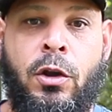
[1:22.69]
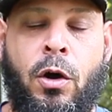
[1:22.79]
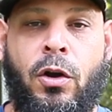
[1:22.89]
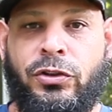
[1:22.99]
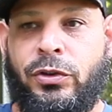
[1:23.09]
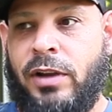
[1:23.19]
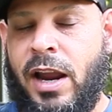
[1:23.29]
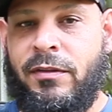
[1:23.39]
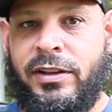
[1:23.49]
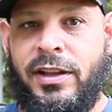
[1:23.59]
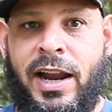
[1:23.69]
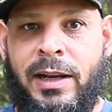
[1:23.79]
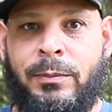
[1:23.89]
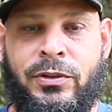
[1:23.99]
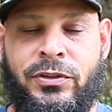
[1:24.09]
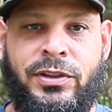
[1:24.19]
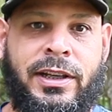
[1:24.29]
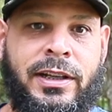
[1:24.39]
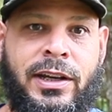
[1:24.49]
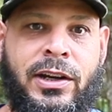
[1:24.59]
Also, every item you
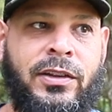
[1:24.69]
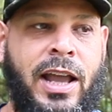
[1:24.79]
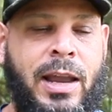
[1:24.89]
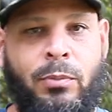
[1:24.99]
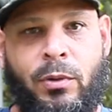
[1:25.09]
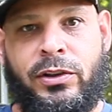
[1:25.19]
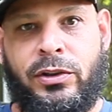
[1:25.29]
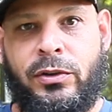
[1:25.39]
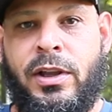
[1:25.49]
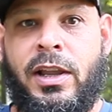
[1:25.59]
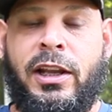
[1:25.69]
see in here that I point to,